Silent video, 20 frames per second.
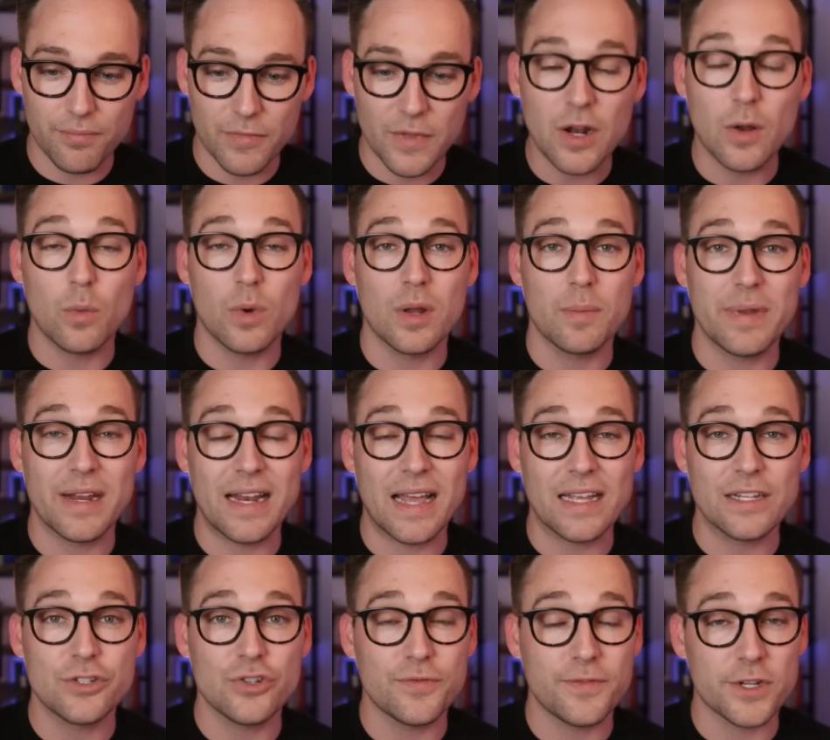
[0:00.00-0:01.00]
would it be
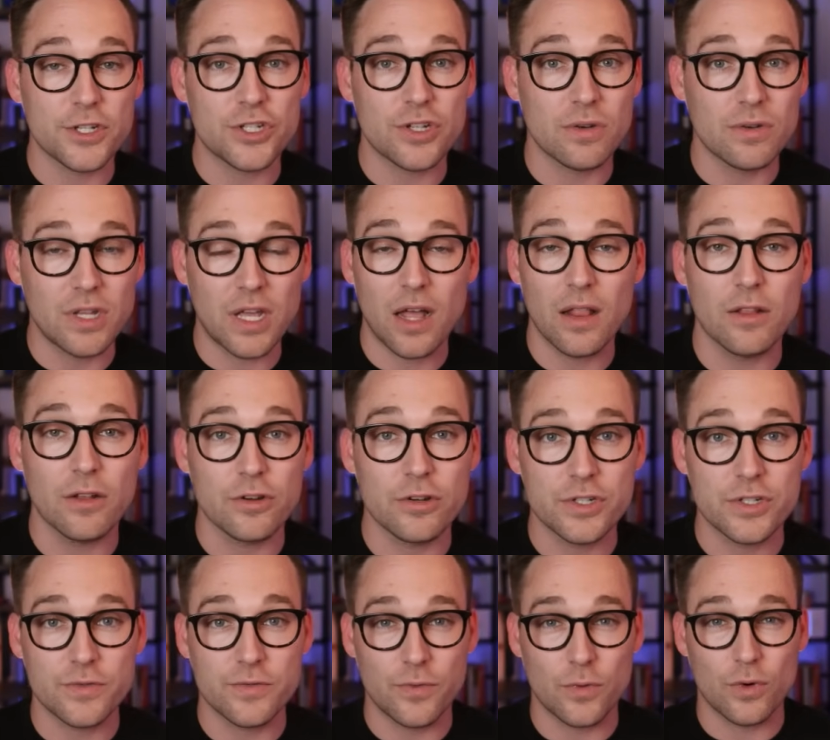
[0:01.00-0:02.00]
nicer if it showed
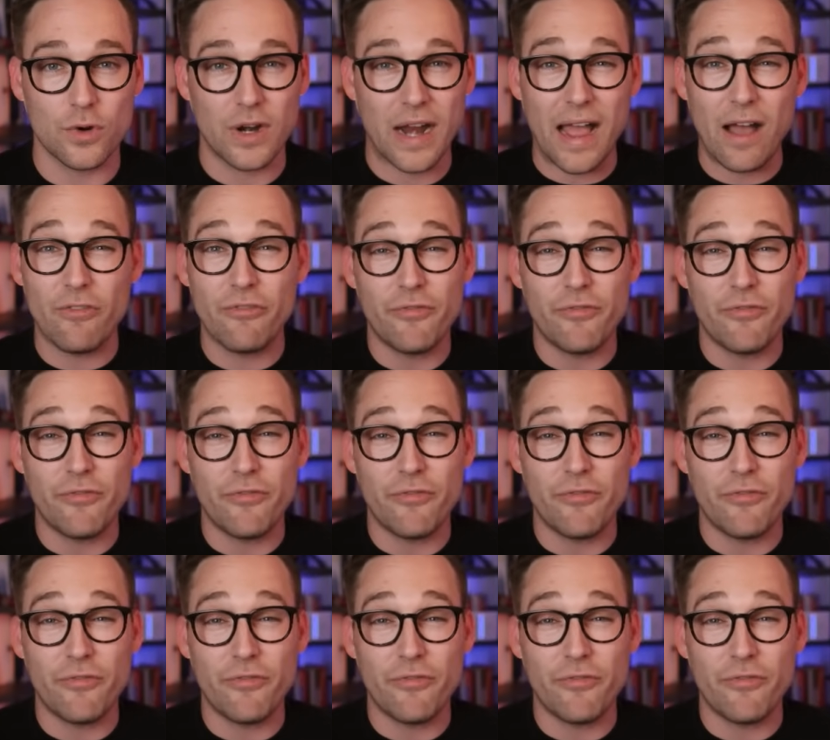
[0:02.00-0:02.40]
colors for how